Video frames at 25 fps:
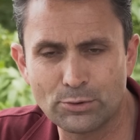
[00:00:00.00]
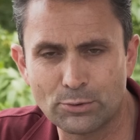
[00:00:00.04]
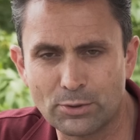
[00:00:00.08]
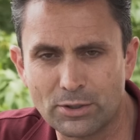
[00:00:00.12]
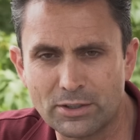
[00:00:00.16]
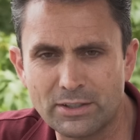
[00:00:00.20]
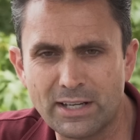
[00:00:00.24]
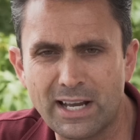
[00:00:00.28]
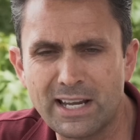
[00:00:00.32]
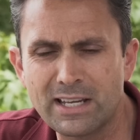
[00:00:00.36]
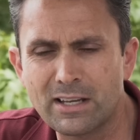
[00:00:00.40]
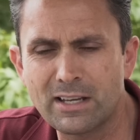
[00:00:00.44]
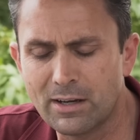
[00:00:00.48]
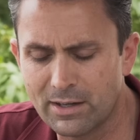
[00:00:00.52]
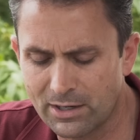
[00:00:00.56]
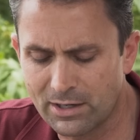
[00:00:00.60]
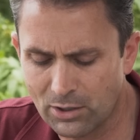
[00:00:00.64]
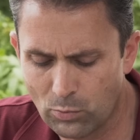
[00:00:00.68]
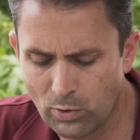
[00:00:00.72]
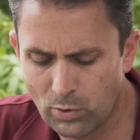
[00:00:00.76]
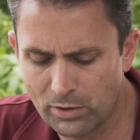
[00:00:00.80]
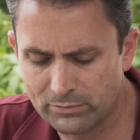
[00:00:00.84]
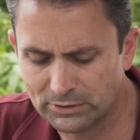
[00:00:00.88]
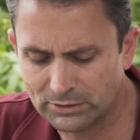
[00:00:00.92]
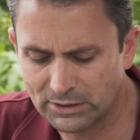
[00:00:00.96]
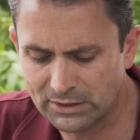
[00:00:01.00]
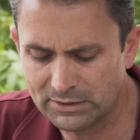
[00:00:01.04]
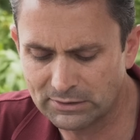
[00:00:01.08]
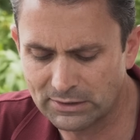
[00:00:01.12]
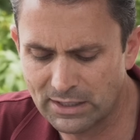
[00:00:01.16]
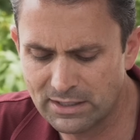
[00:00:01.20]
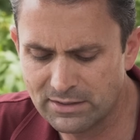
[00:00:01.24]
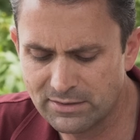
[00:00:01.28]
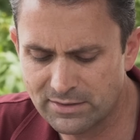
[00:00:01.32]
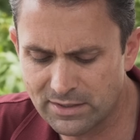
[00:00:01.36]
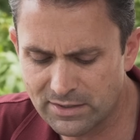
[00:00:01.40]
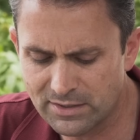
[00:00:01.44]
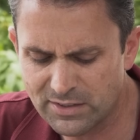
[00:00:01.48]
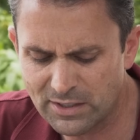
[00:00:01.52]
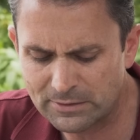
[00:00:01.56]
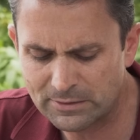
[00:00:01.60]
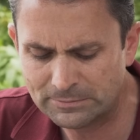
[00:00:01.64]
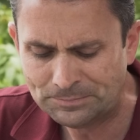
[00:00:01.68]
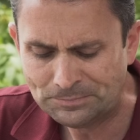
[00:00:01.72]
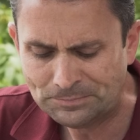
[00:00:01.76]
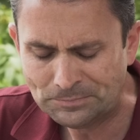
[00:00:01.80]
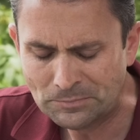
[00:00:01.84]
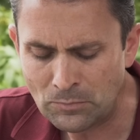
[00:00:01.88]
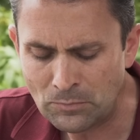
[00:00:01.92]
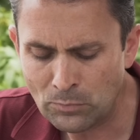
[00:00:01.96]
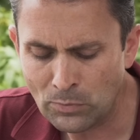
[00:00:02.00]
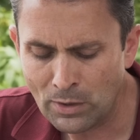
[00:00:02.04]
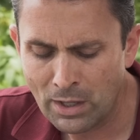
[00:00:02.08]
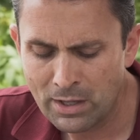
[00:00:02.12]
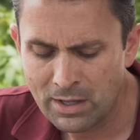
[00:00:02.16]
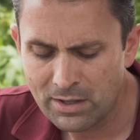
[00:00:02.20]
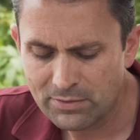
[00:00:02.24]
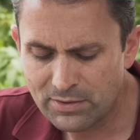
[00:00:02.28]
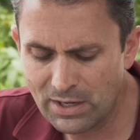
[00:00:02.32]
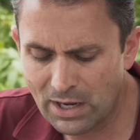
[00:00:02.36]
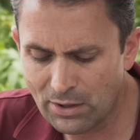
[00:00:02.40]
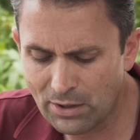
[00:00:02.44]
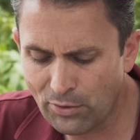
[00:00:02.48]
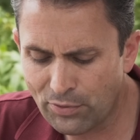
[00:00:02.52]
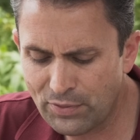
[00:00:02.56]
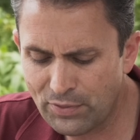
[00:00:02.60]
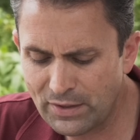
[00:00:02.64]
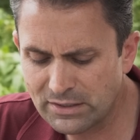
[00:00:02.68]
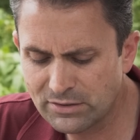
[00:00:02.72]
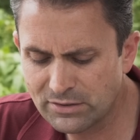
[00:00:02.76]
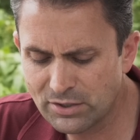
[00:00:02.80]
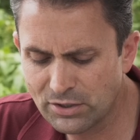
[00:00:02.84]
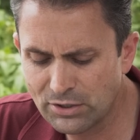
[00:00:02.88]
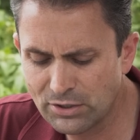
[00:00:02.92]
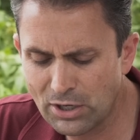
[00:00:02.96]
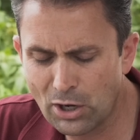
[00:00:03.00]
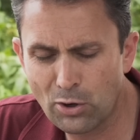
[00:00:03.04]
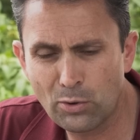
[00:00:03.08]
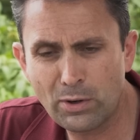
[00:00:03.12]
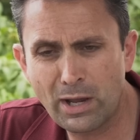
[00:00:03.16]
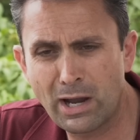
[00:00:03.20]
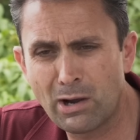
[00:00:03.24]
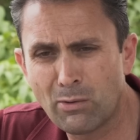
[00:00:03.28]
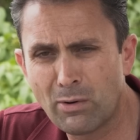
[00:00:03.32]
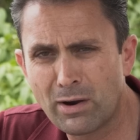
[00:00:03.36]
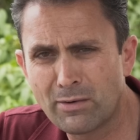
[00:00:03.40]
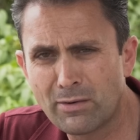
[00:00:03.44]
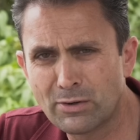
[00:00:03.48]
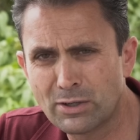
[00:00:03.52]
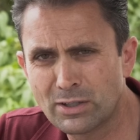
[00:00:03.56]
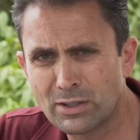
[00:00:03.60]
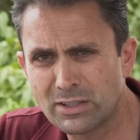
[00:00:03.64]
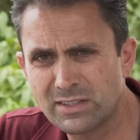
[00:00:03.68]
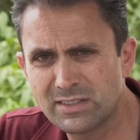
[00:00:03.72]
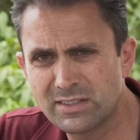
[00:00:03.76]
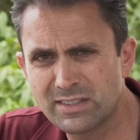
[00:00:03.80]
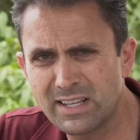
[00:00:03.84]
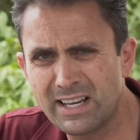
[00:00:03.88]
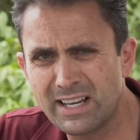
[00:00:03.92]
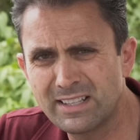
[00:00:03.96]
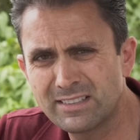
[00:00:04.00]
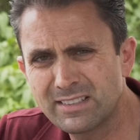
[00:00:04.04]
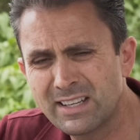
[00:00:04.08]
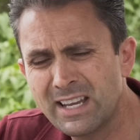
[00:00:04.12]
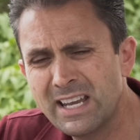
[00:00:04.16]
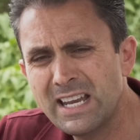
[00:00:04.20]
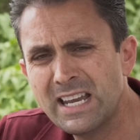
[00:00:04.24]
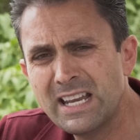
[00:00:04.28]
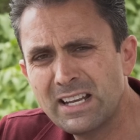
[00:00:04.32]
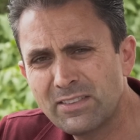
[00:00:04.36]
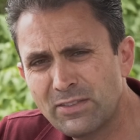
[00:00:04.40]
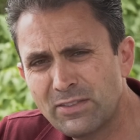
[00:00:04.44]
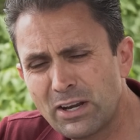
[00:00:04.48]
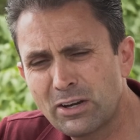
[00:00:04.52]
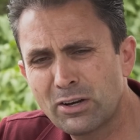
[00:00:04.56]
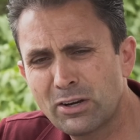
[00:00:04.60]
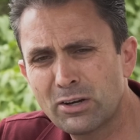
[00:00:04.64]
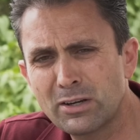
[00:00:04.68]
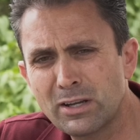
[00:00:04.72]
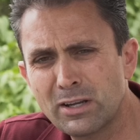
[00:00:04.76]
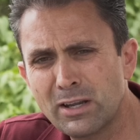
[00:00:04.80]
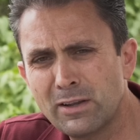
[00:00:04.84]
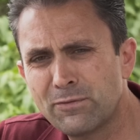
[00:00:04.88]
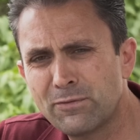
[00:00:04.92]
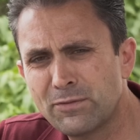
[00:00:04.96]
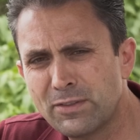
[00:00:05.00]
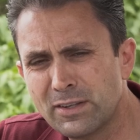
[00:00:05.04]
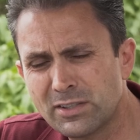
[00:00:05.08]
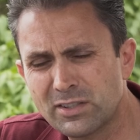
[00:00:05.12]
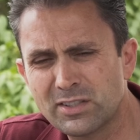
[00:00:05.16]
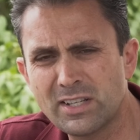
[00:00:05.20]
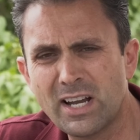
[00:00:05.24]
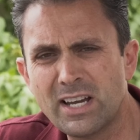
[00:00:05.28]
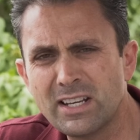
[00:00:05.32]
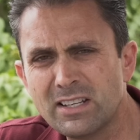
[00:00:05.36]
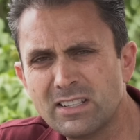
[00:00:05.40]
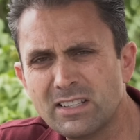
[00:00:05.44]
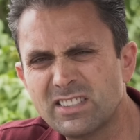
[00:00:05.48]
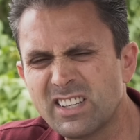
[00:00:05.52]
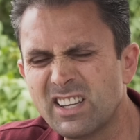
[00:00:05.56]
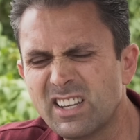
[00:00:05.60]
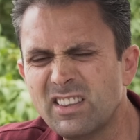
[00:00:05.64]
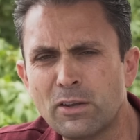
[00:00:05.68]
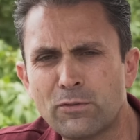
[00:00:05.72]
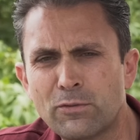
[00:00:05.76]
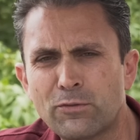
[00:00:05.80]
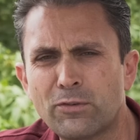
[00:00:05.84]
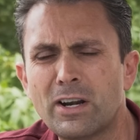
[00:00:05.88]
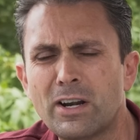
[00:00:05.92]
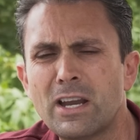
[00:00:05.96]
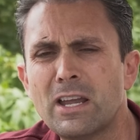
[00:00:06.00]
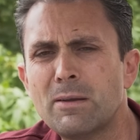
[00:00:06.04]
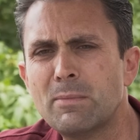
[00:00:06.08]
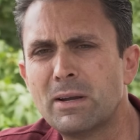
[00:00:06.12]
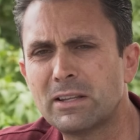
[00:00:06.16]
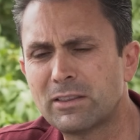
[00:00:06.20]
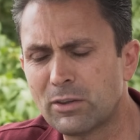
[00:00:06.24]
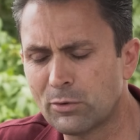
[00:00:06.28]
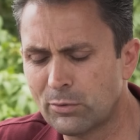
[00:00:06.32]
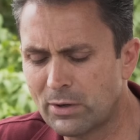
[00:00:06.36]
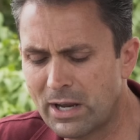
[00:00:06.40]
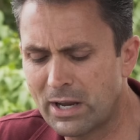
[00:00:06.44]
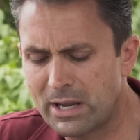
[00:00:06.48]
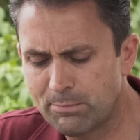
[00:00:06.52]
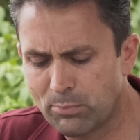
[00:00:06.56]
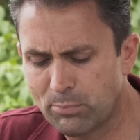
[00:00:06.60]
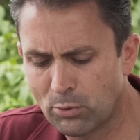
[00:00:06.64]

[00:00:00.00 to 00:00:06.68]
or Nikon equivalent lenses. The other thing to note, however, is that there, if the sun is in the frame at the right